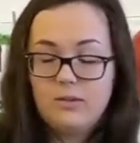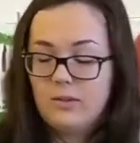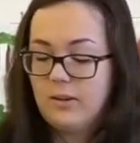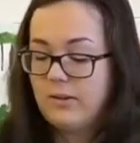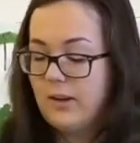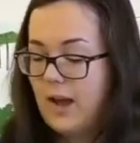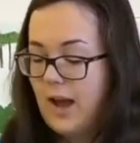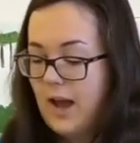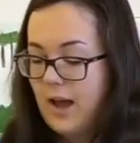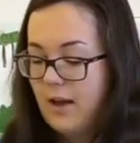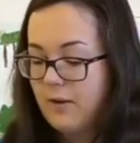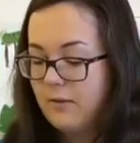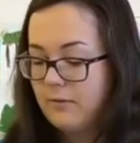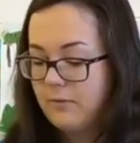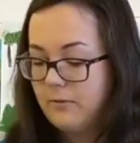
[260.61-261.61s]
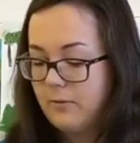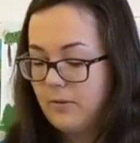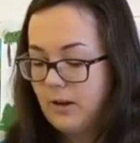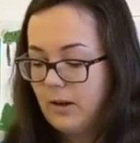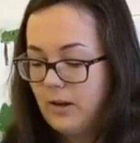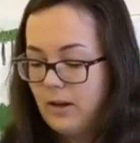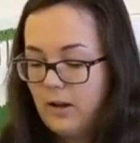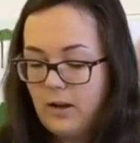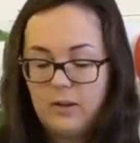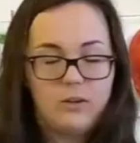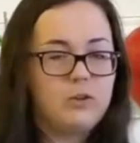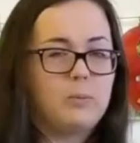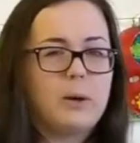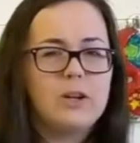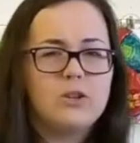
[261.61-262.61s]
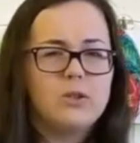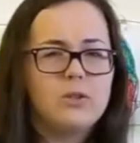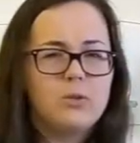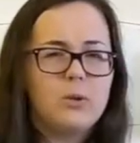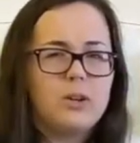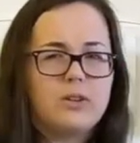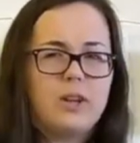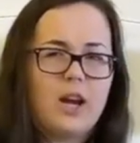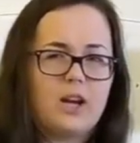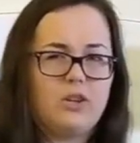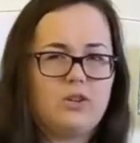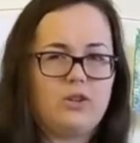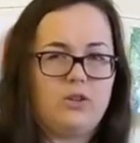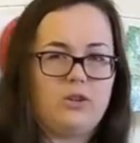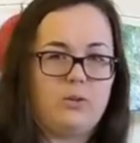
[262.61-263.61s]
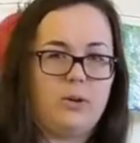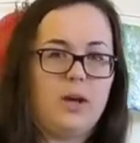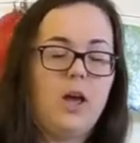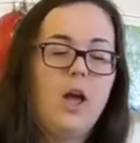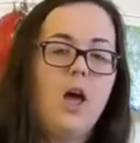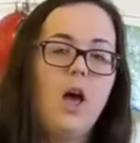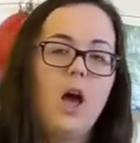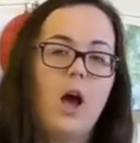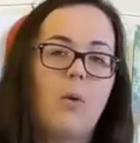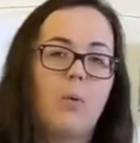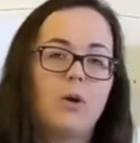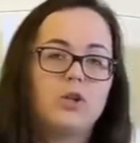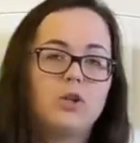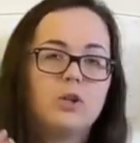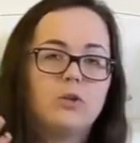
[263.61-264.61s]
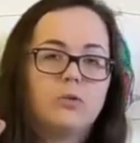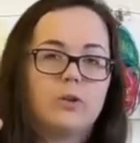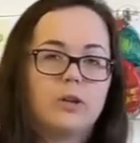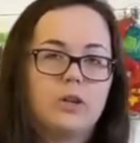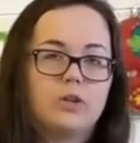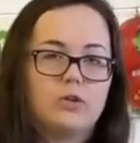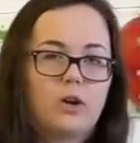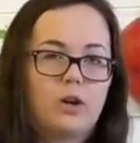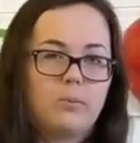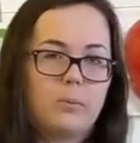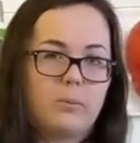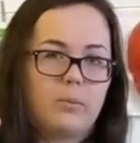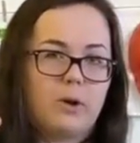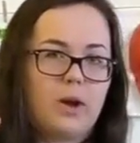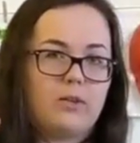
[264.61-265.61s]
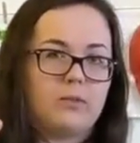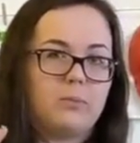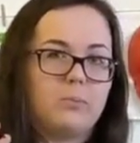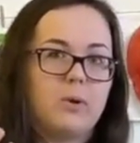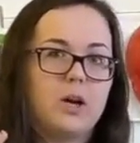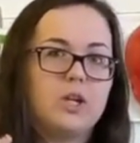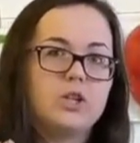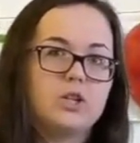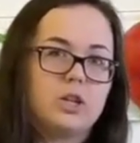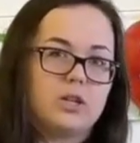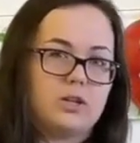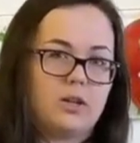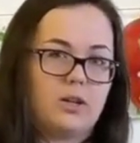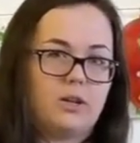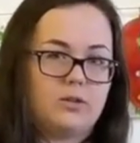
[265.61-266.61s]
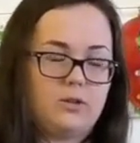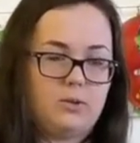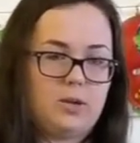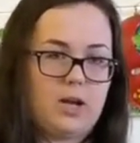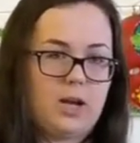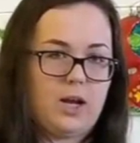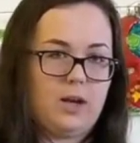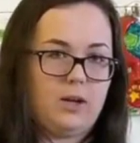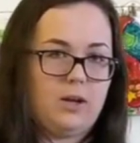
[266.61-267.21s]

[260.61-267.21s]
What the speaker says: Does it have a special sort of texture to it? I want you to really try and remember as much detail as you can.